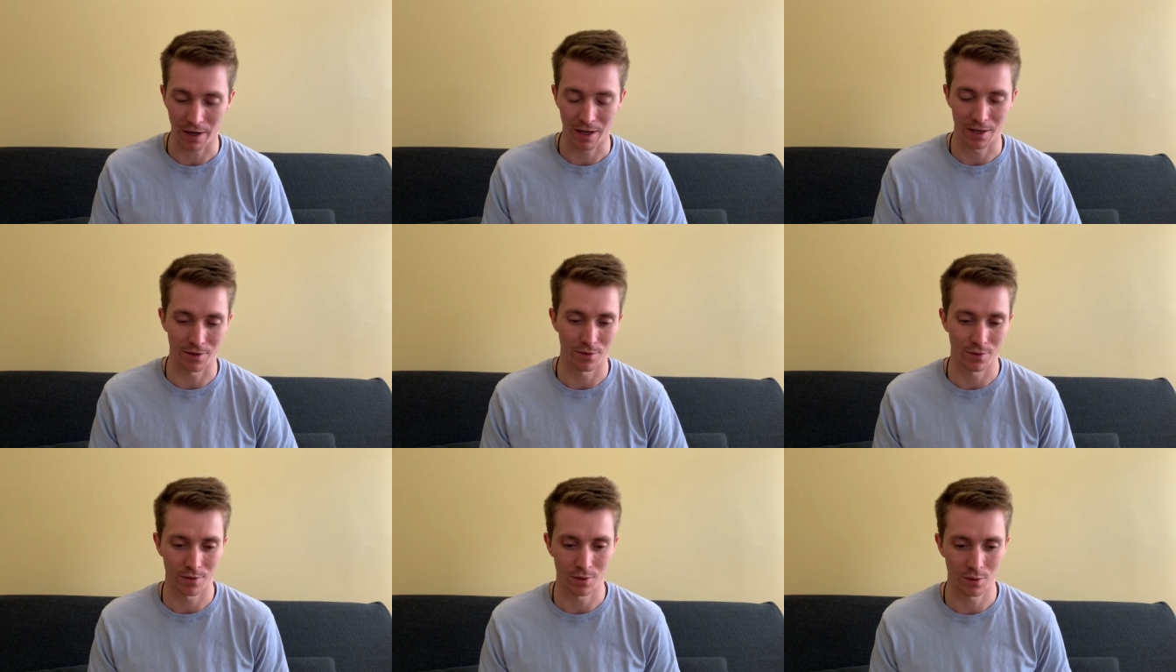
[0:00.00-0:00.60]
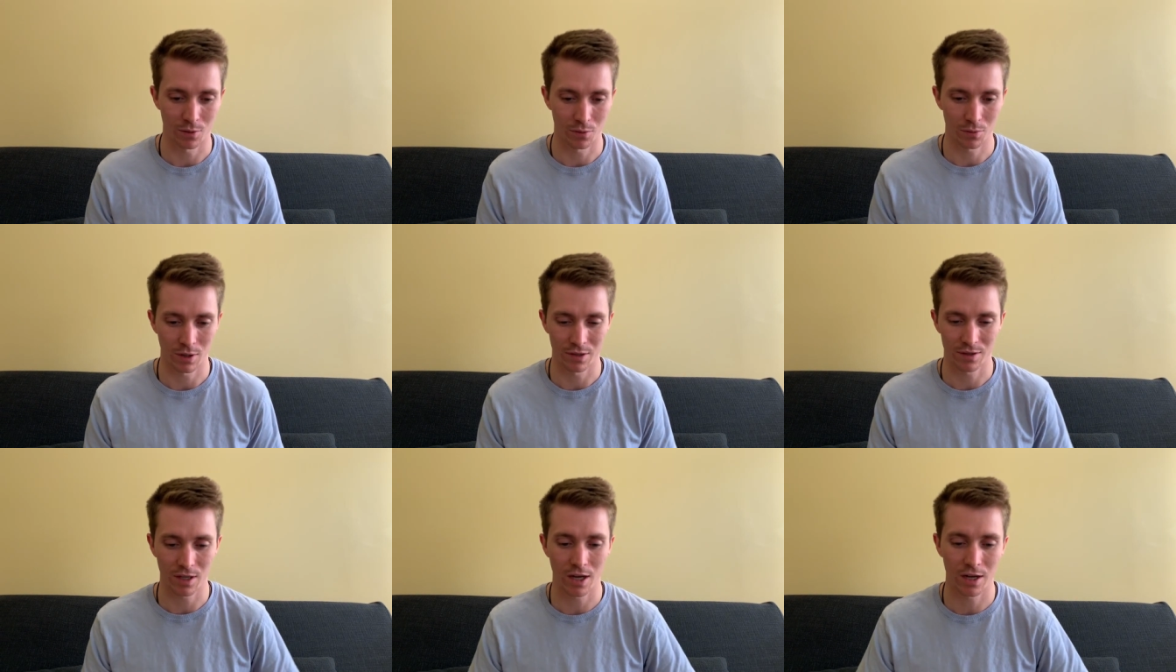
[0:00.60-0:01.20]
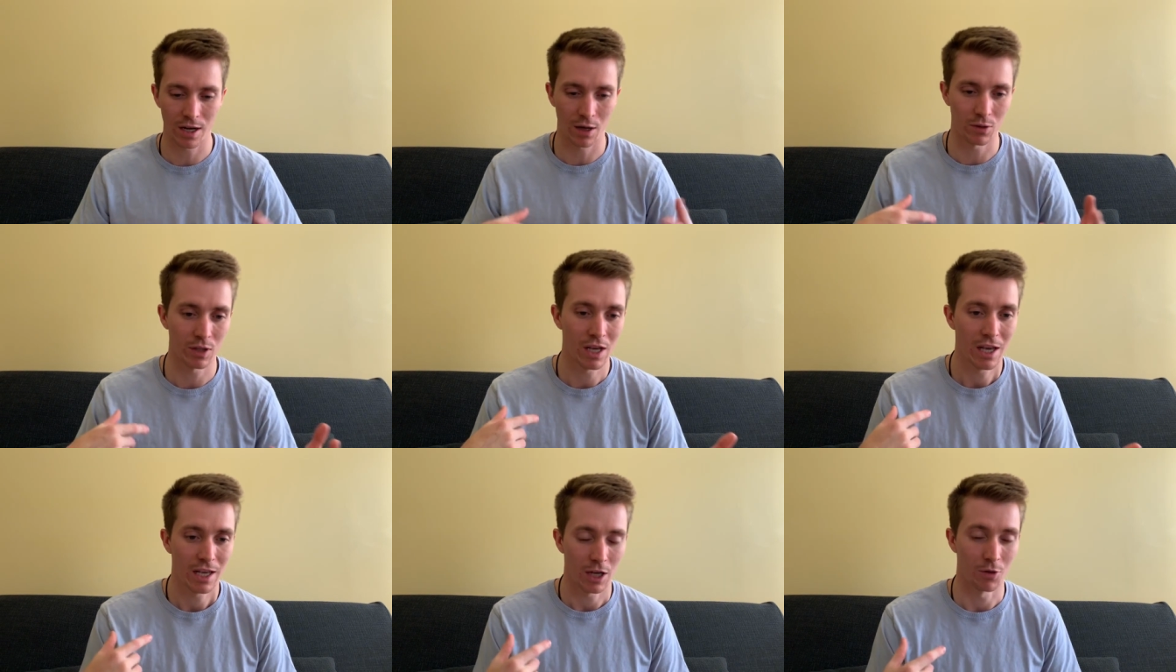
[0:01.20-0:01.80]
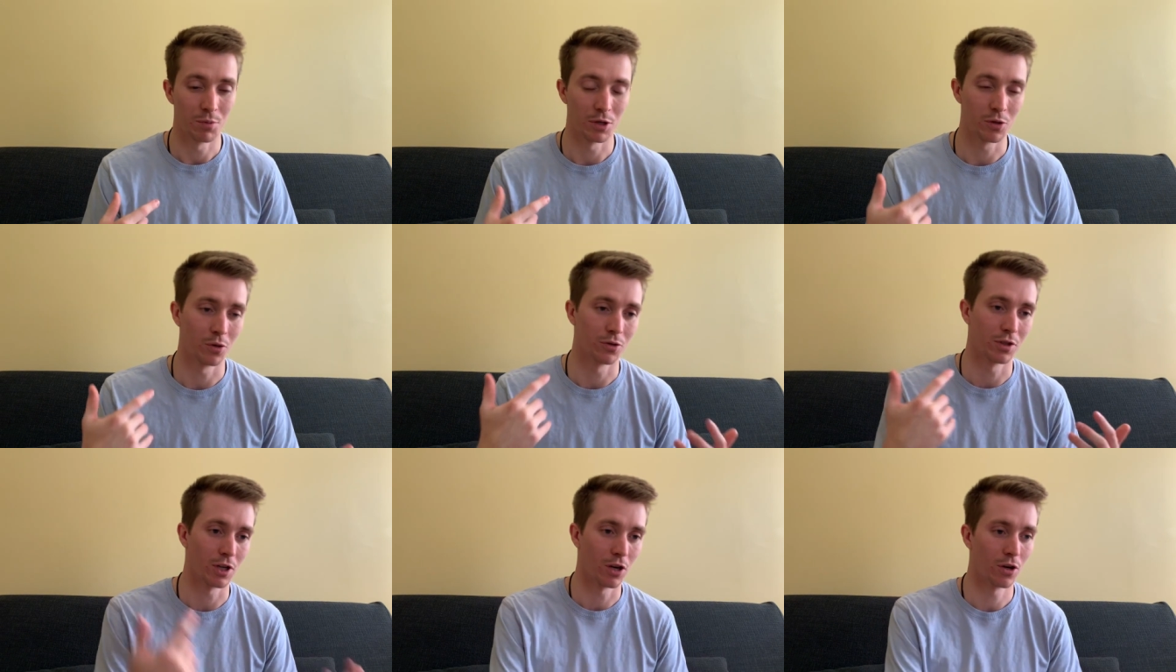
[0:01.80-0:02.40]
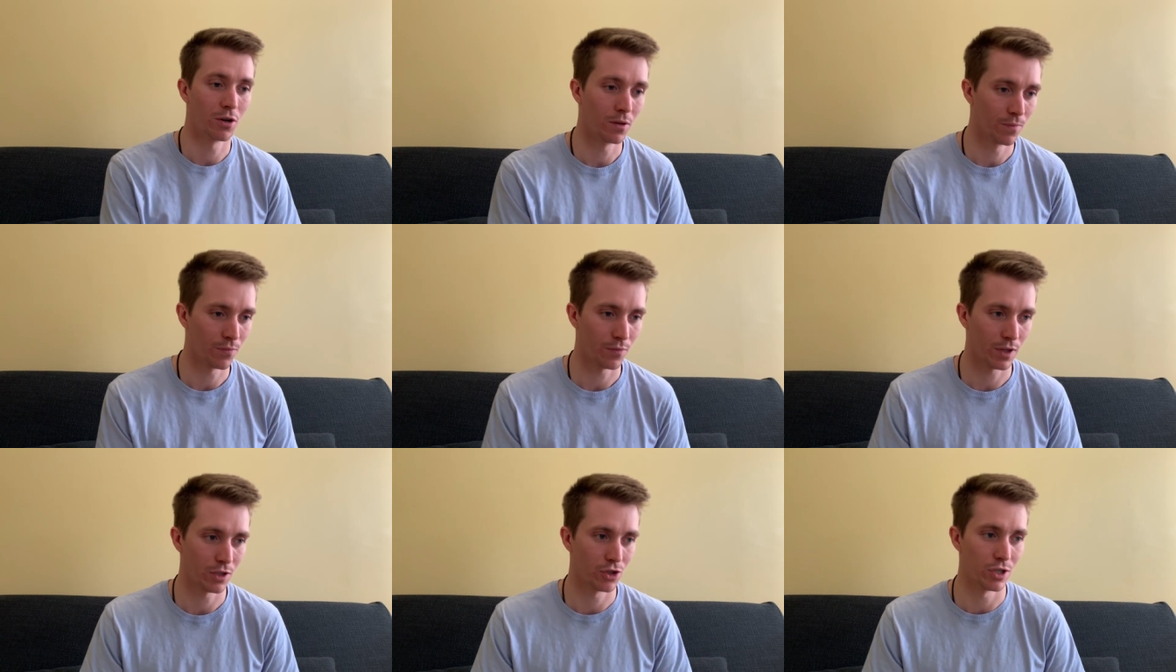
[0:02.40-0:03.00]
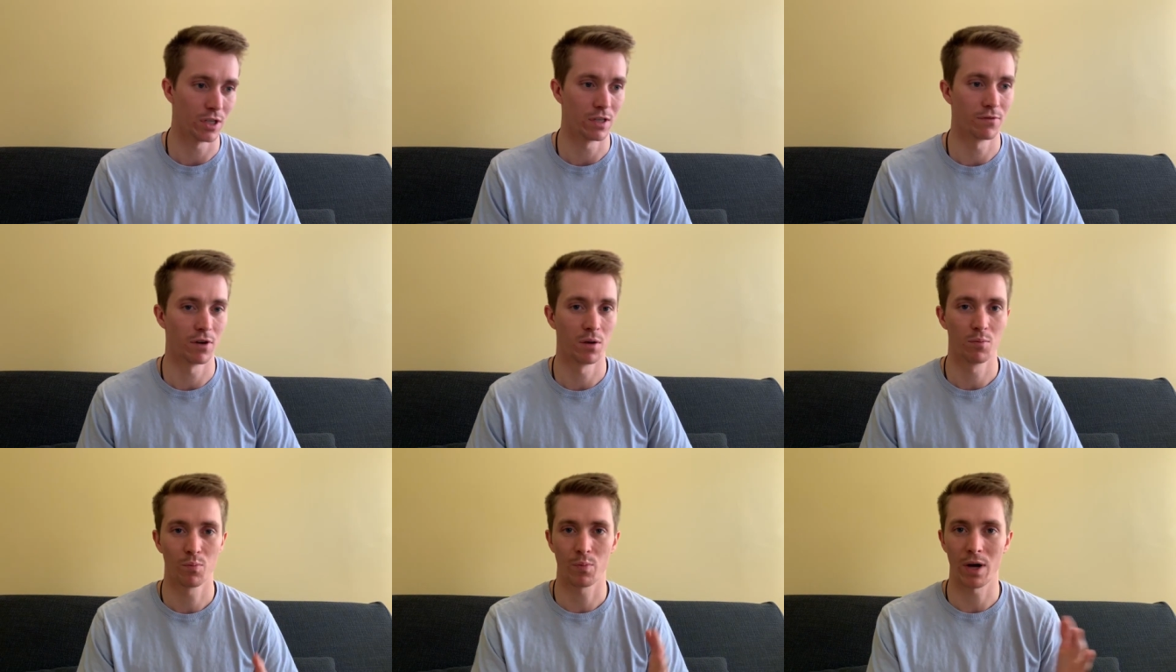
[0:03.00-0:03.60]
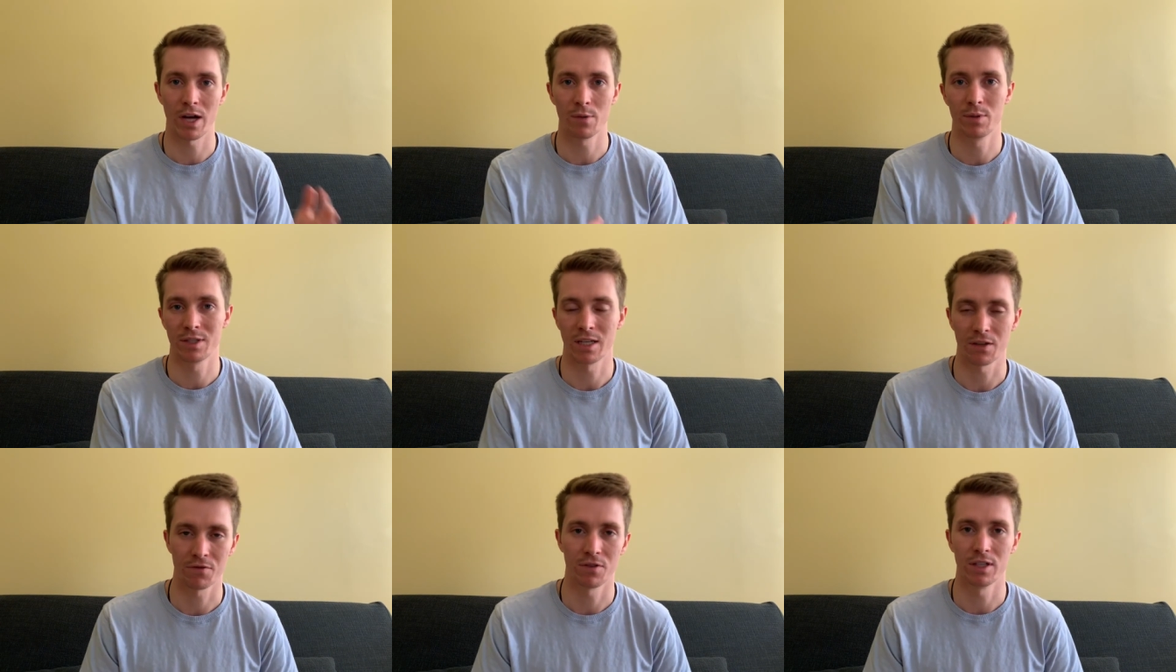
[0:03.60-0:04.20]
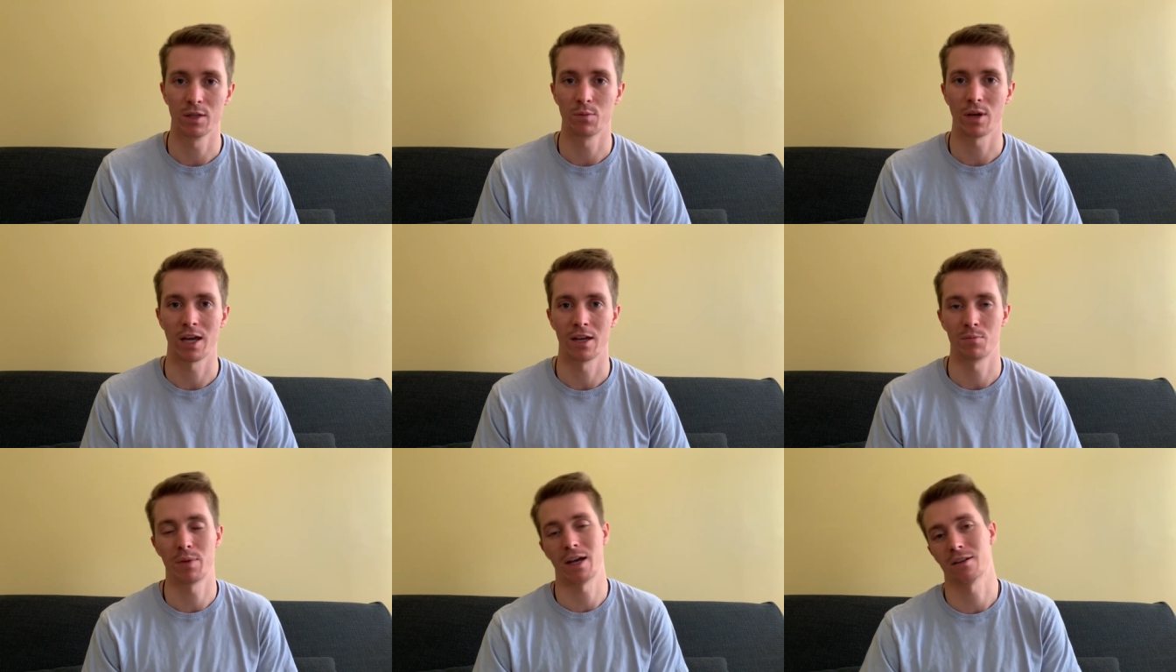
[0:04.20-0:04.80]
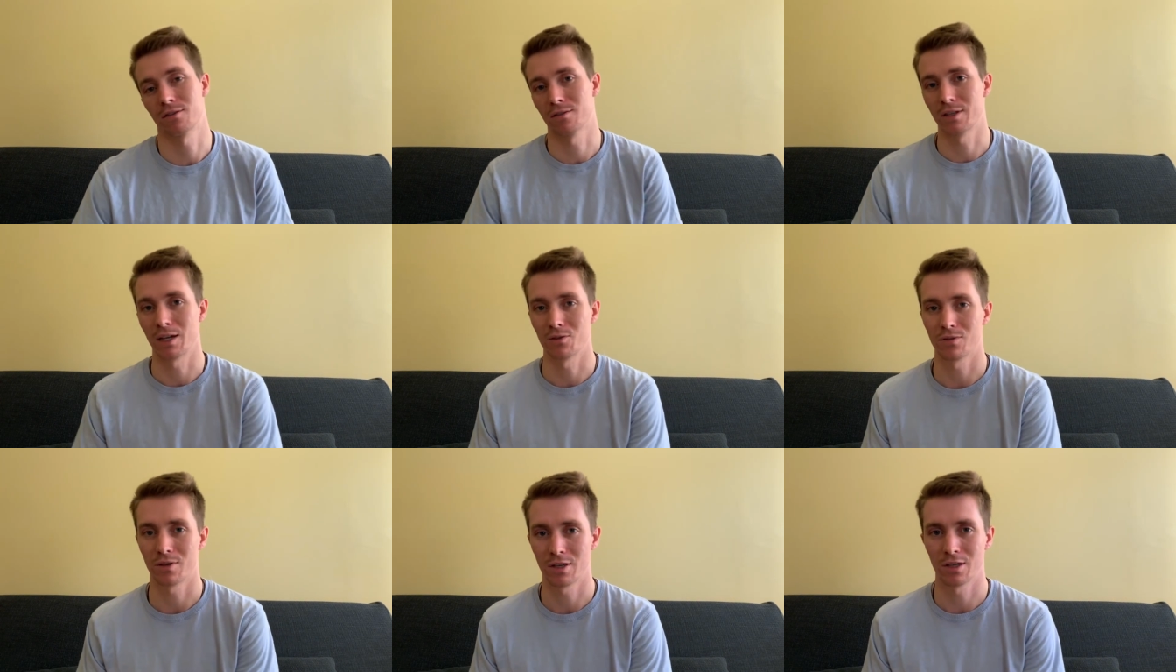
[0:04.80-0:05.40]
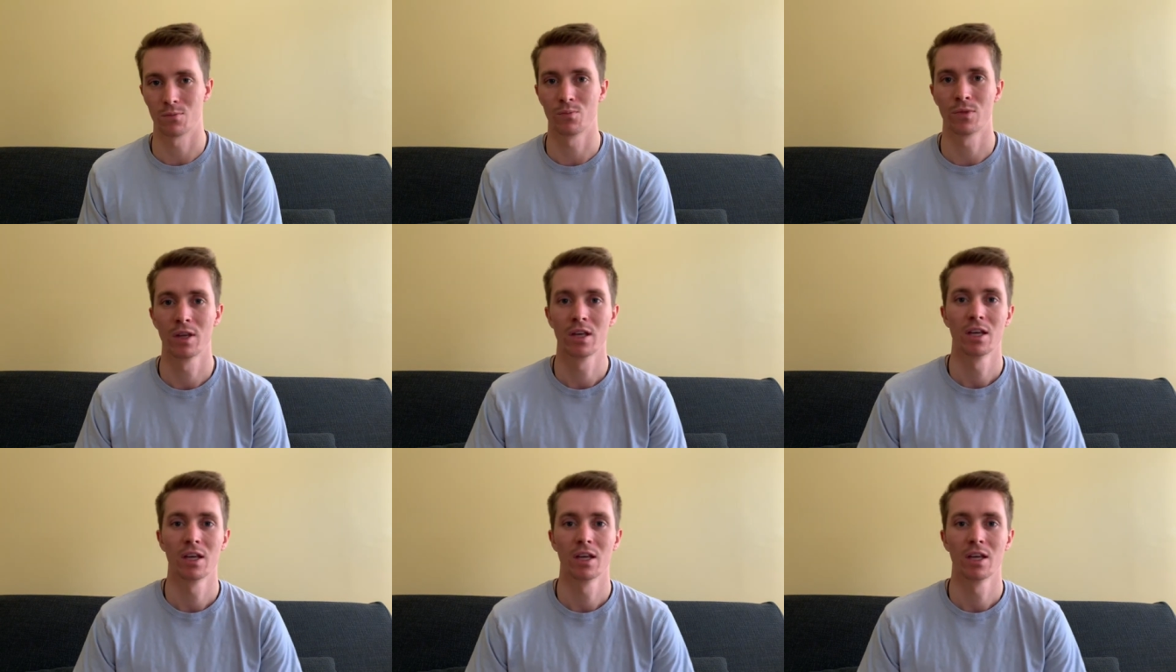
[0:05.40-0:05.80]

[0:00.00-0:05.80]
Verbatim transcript: had a son, it'd be cool to go to Geneva, buy a Patek Philippe and pass it down to him.